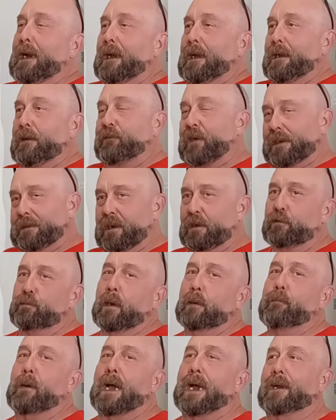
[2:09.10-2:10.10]
If I touch
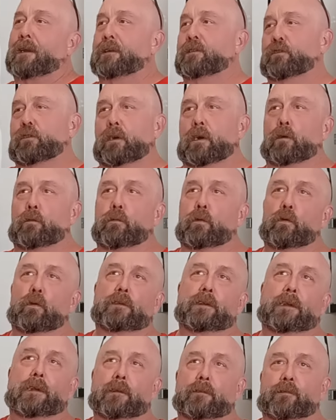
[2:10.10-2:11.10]
my bike, it's going to
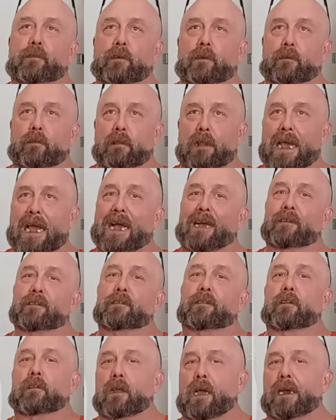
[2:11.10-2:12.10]
ruin the
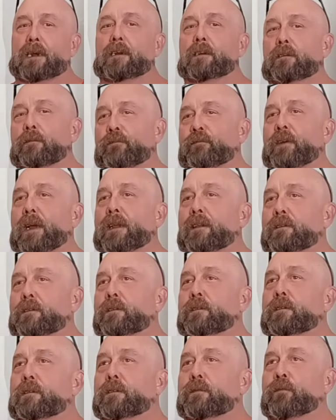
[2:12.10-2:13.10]
last line of
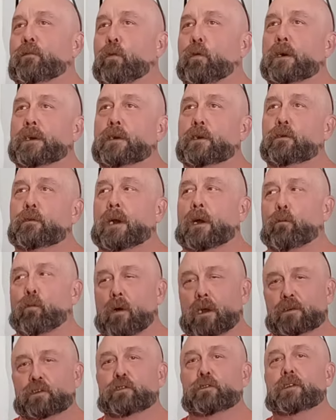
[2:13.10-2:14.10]
defense for you, and I
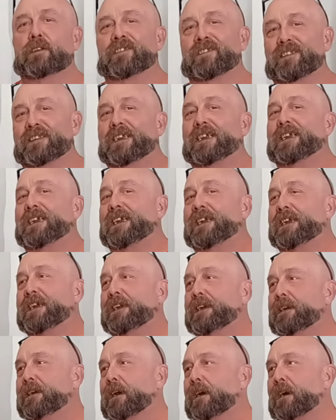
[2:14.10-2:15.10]
want you to
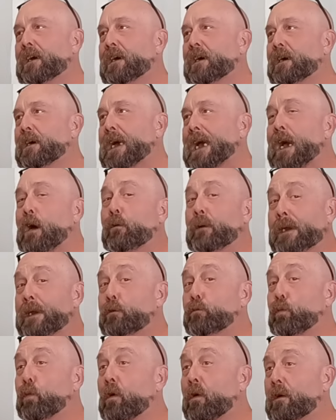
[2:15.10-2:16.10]
see how
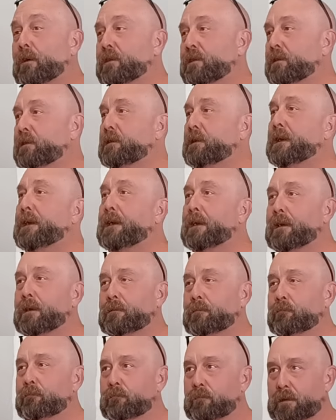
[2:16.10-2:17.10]
it works
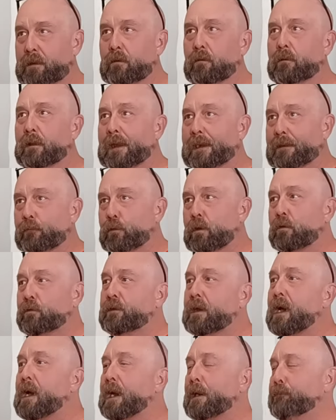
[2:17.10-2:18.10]
in like real
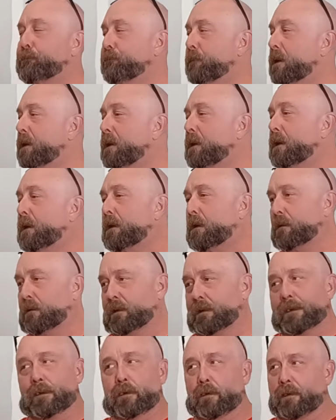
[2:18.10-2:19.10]
time.
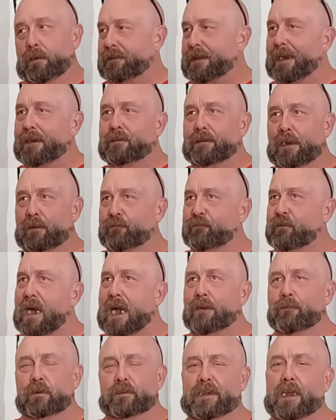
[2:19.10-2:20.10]
It takes like
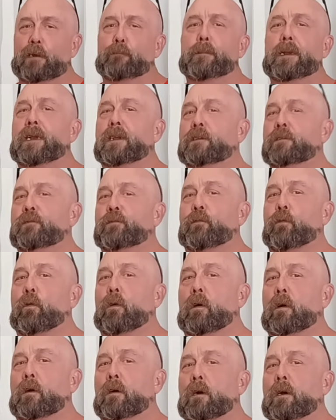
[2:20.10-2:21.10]
5 or 10 minutes
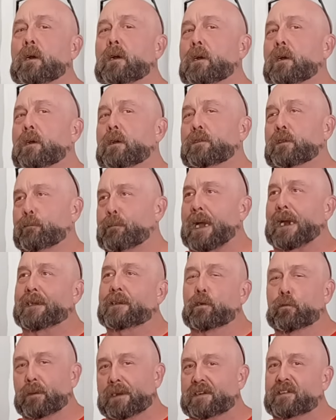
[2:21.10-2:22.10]
for the bike
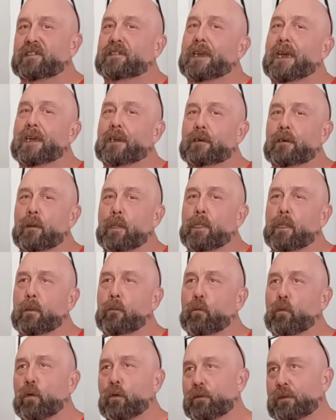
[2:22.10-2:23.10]
to reset,
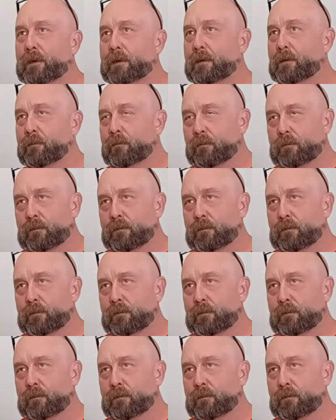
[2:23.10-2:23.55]
or the